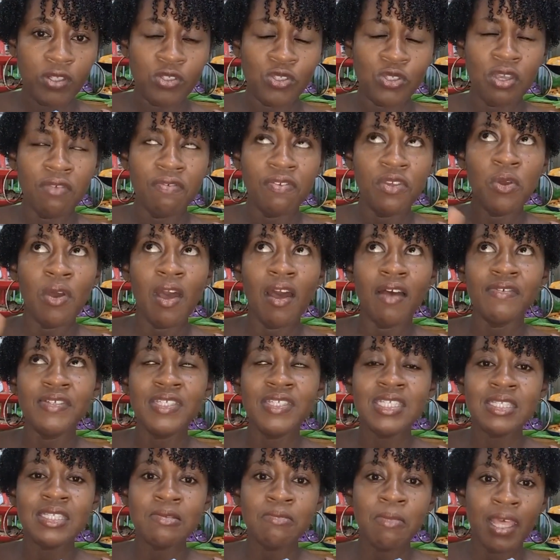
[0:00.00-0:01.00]
So if you have
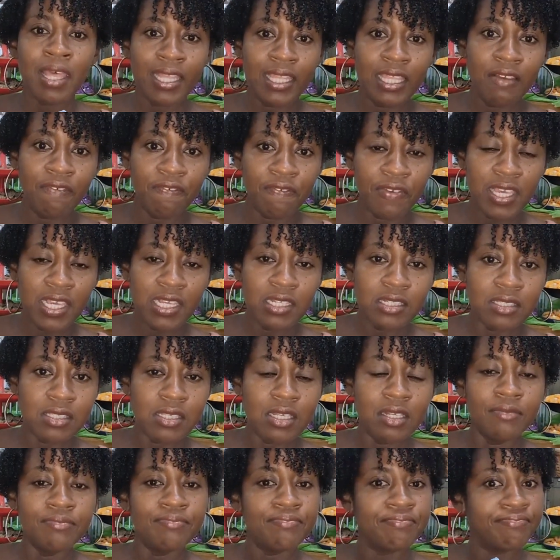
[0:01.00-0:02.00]
smelly feet,
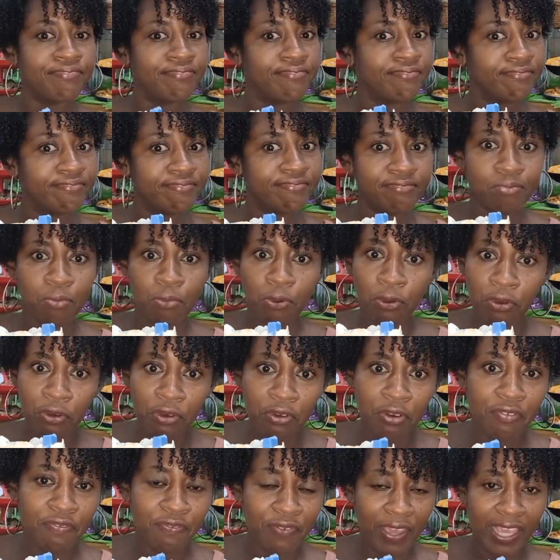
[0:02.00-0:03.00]

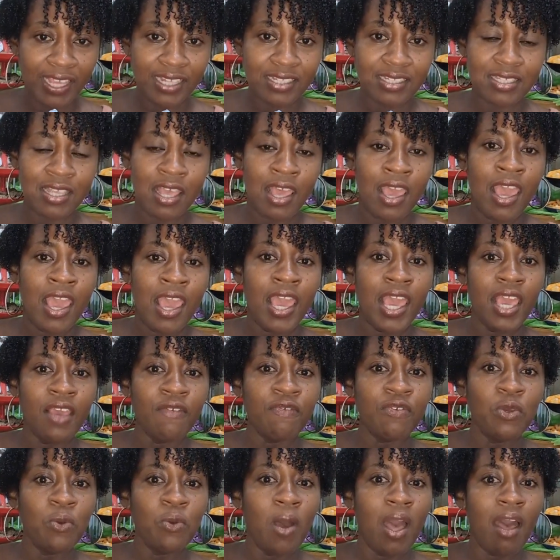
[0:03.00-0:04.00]
perfect.
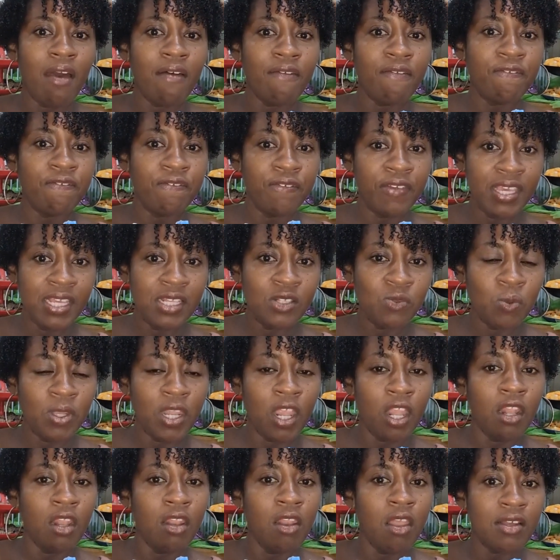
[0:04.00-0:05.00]
If you have feet with
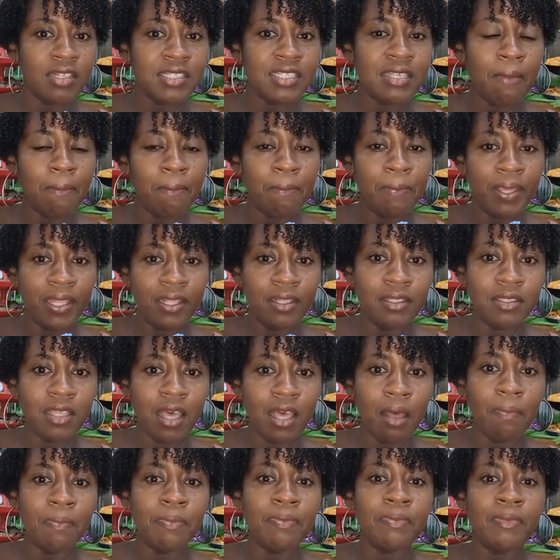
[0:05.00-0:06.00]
a lot of
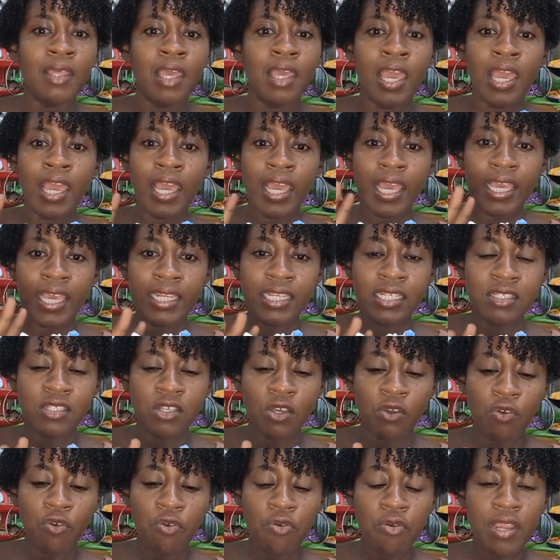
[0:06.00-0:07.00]
buildup, it is
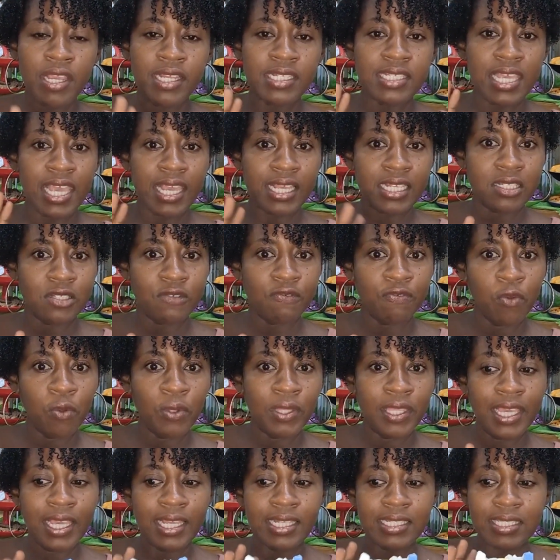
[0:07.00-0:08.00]
a great
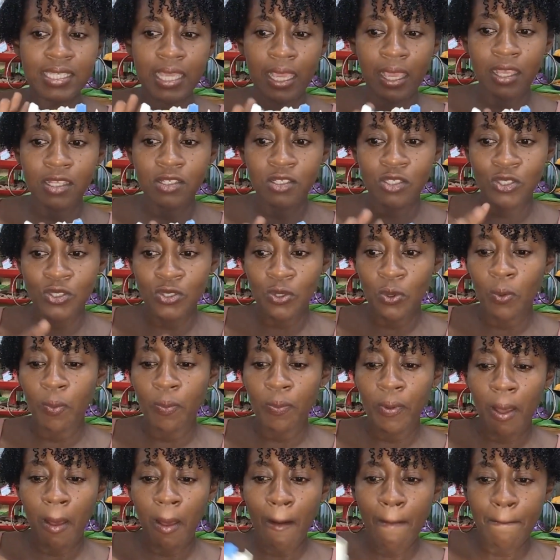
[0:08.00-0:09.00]
exfoliating soap
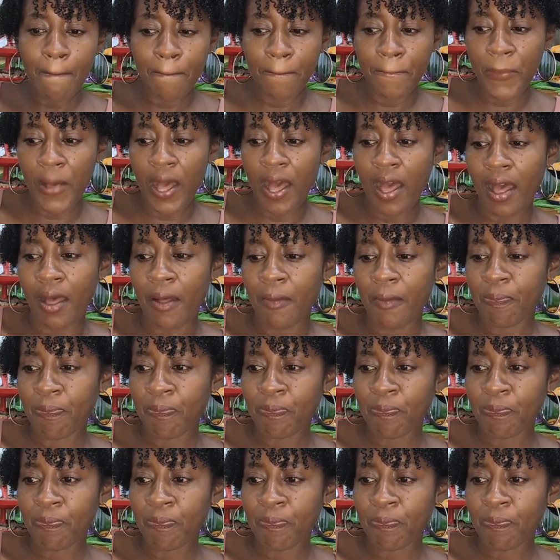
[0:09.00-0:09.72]
bar.